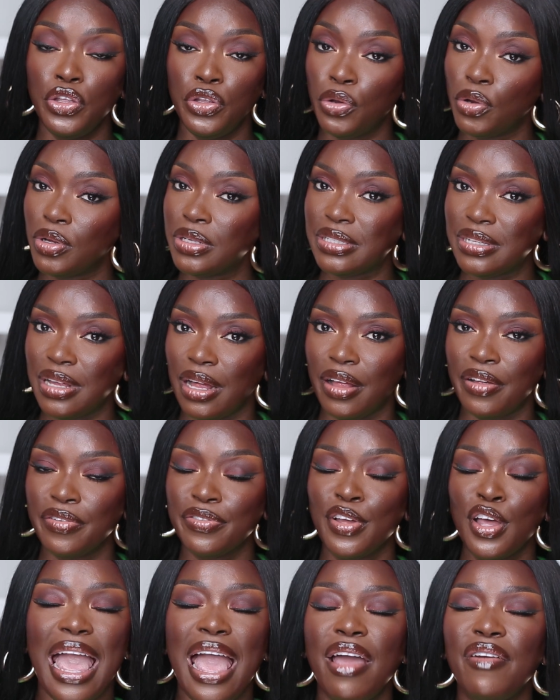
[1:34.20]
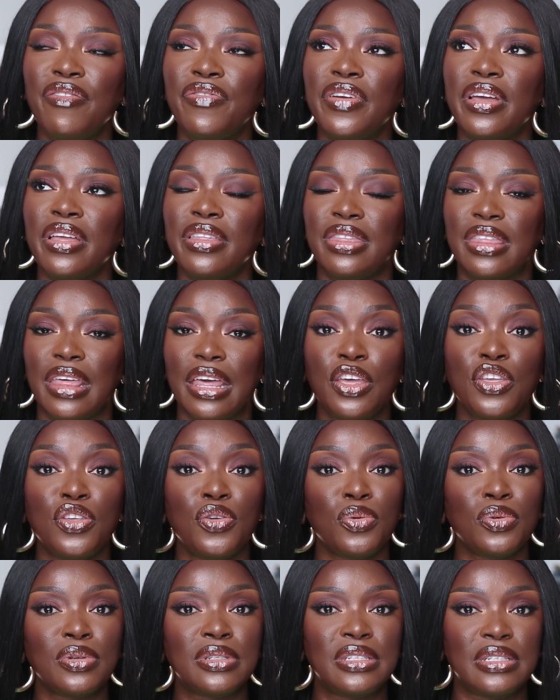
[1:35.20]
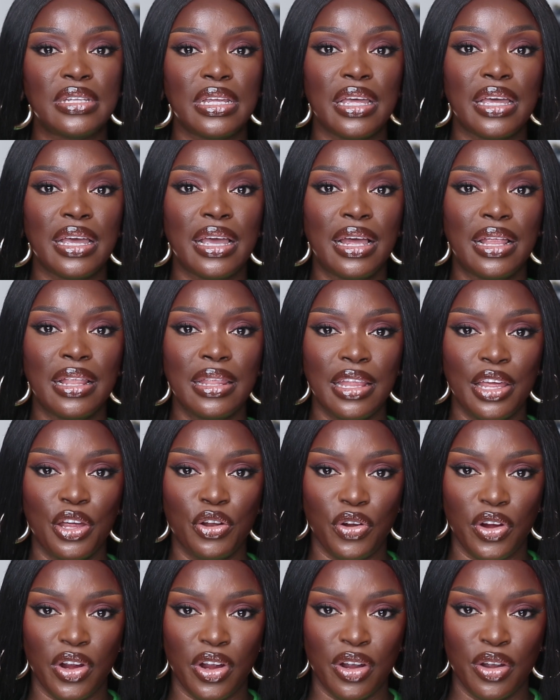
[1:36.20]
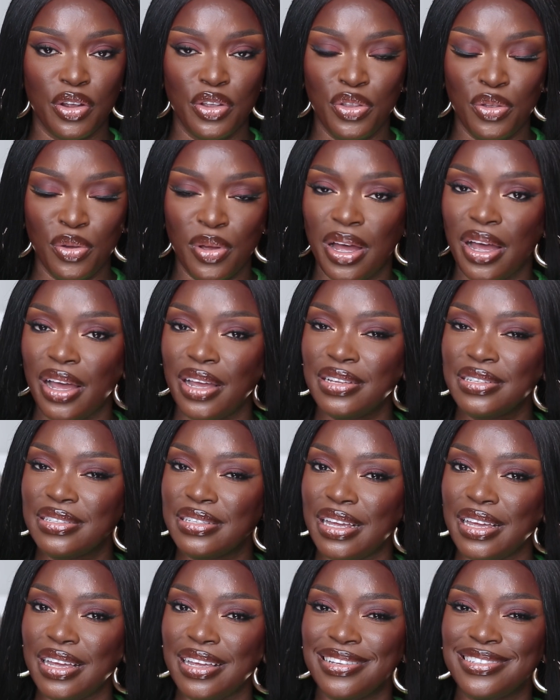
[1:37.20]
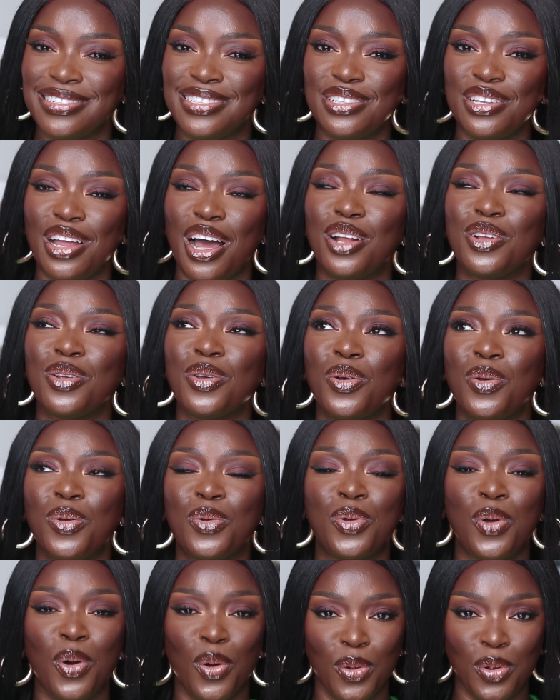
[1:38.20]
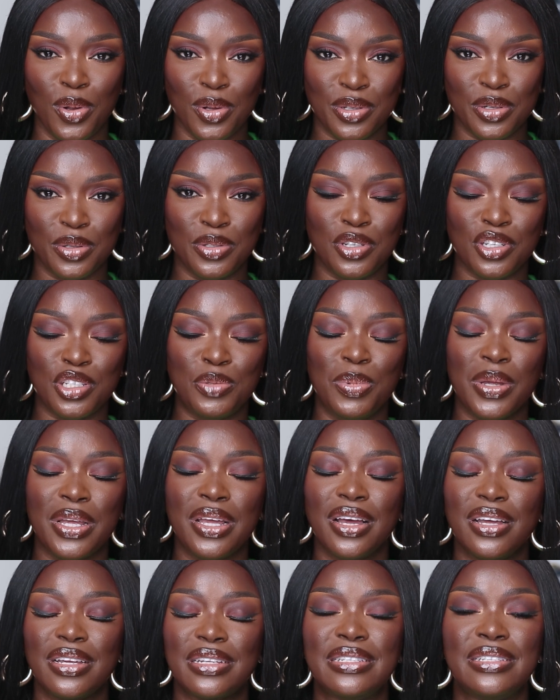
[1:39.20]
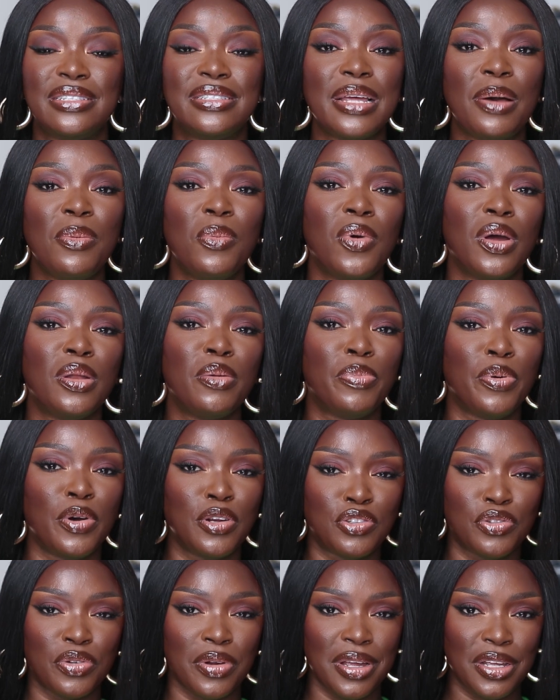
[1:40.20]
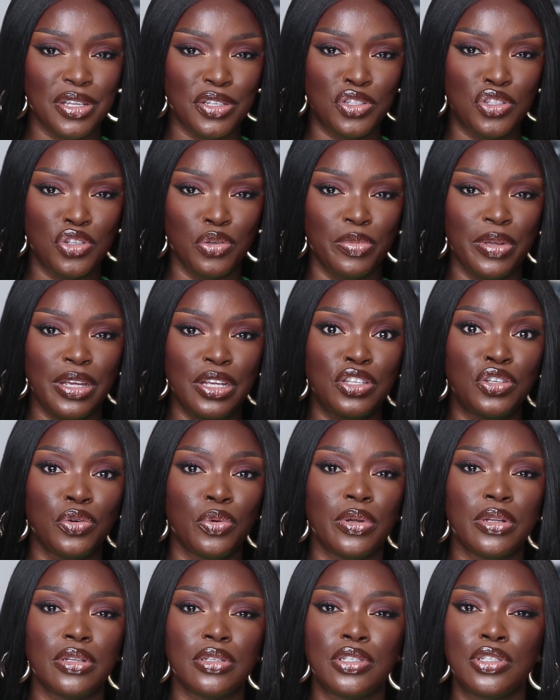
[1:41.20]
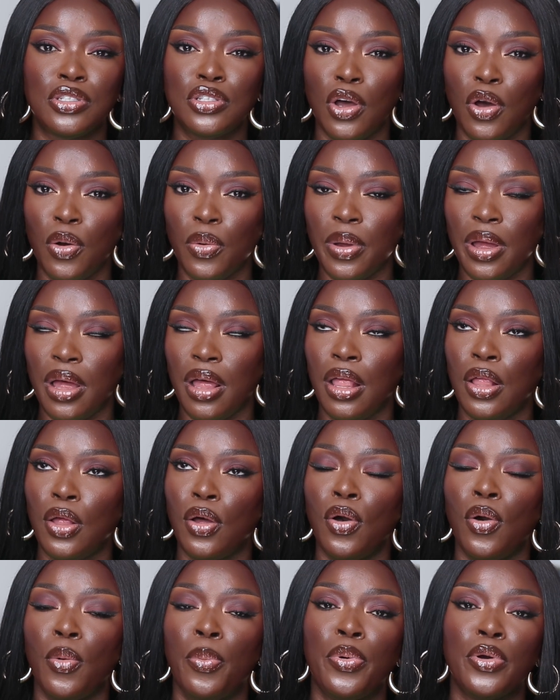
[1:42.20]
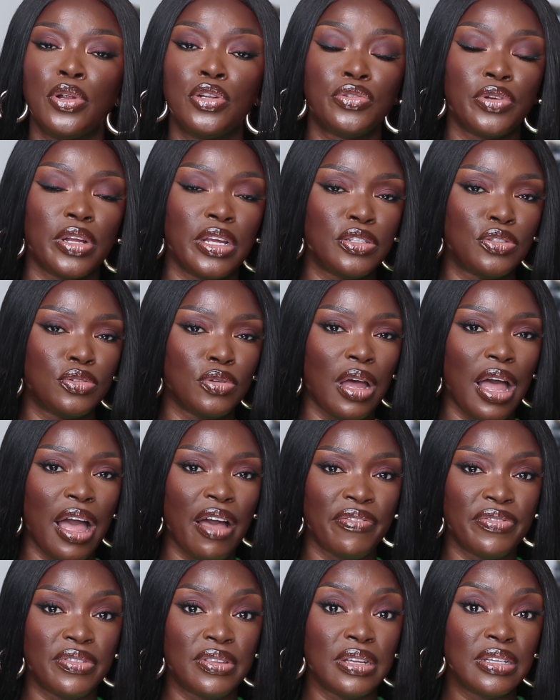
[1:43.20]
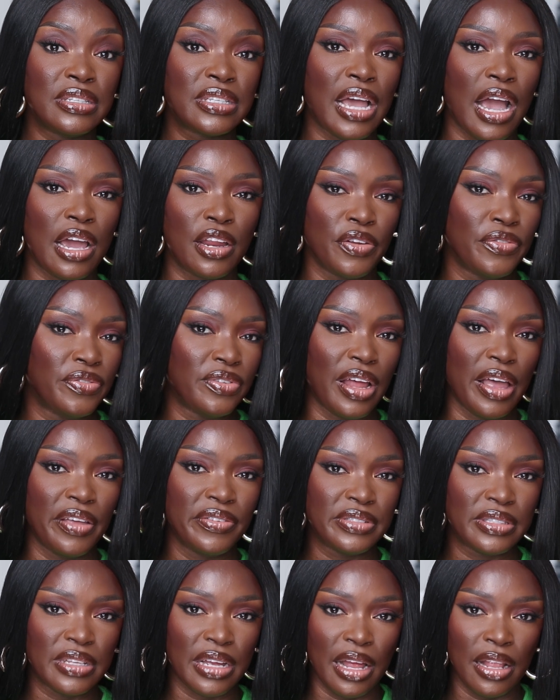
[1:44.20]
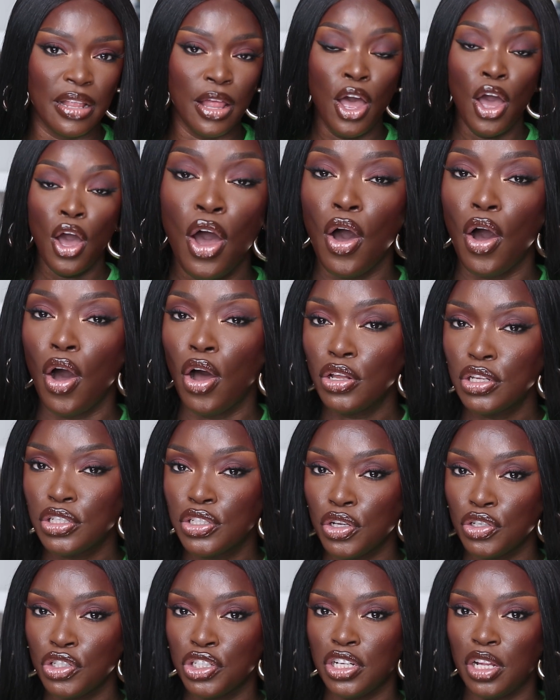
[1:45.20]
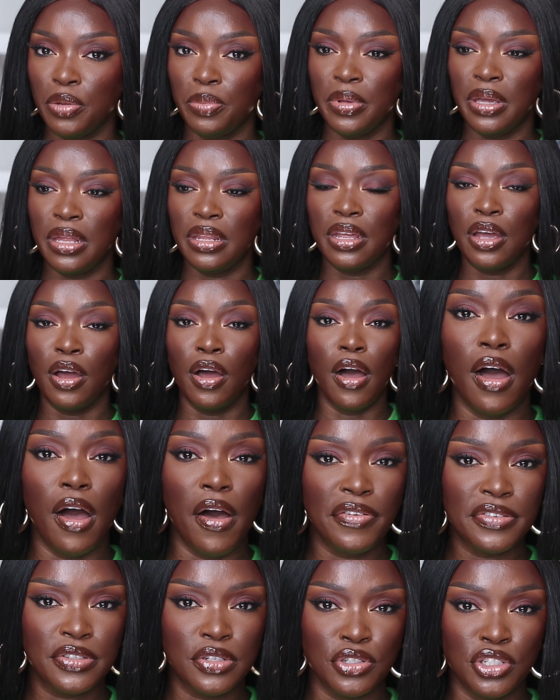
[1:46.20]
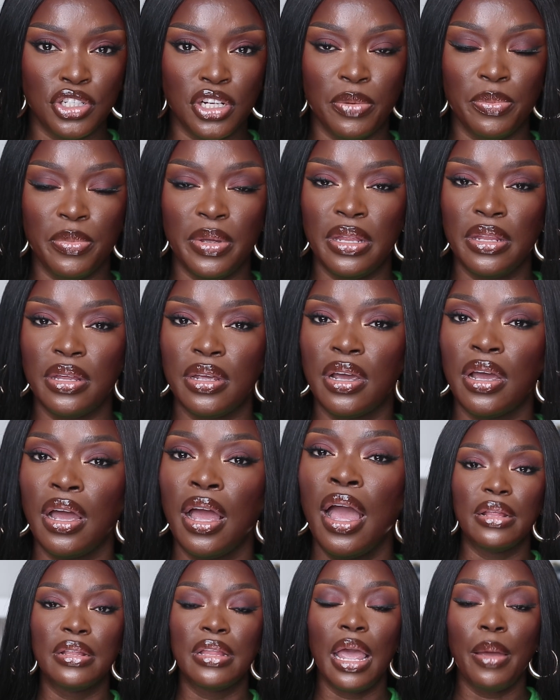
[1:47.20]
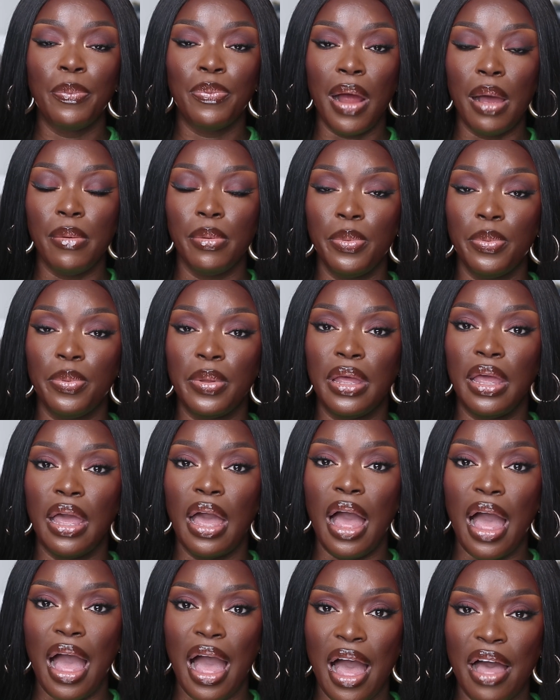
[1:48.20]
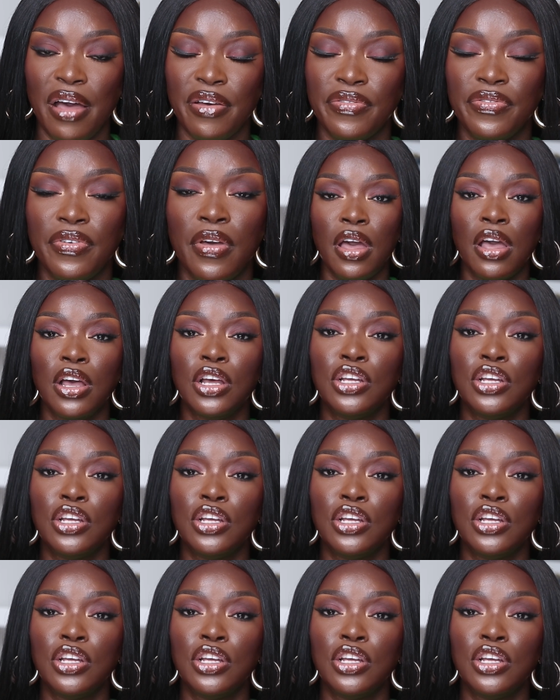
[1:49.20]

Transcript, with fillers: yourself. Everything you see glitter, you guys, is not gold just because someone portrays to be doing so well or portrays to have this kind of lifestyle on social media, off social media. They probably have